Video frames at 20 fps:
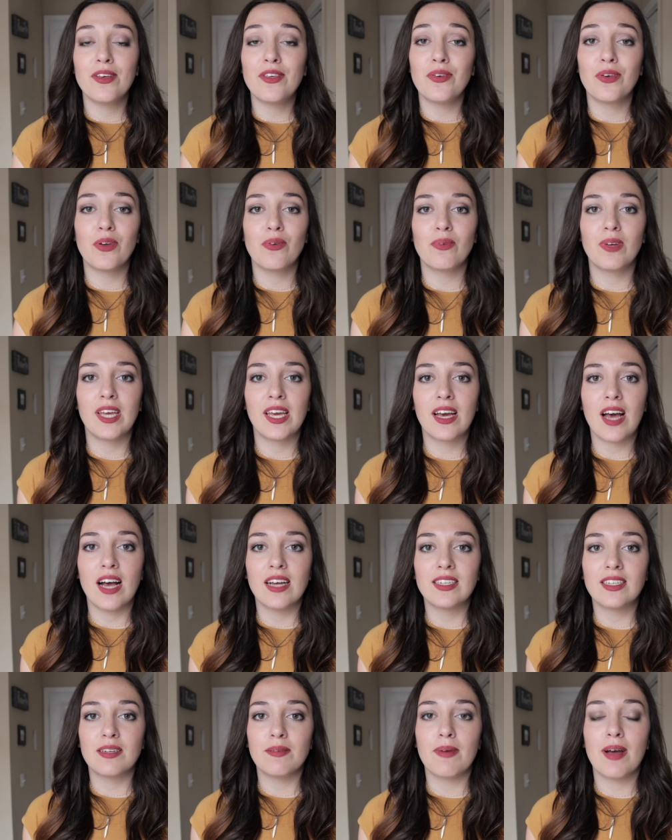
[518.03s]
You can really
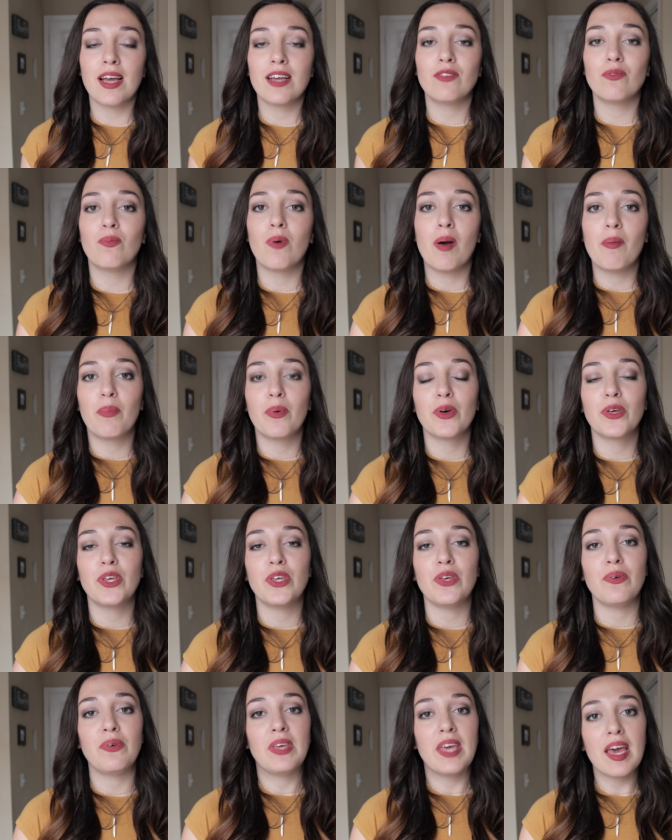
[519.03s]
customize what
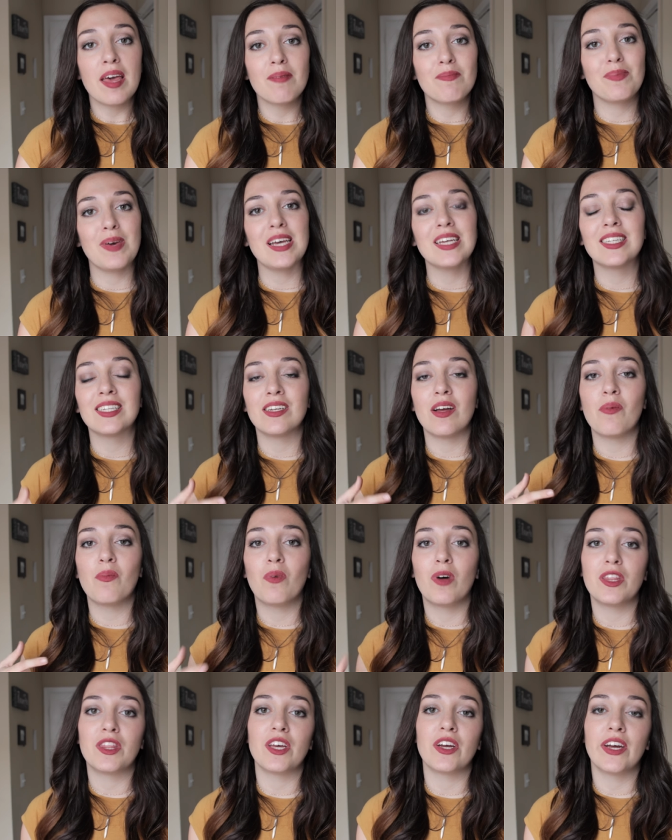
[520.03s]
book you get based on
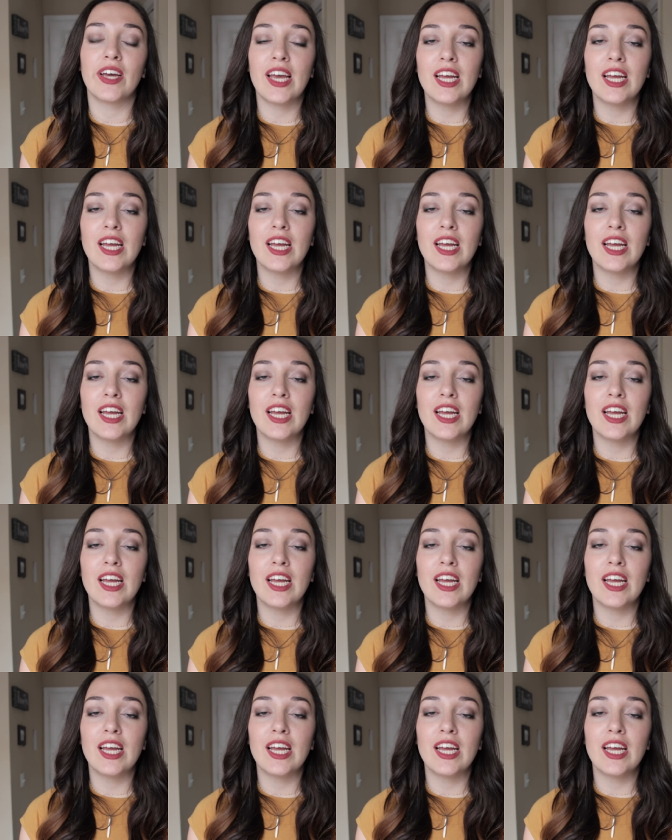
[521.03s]
what their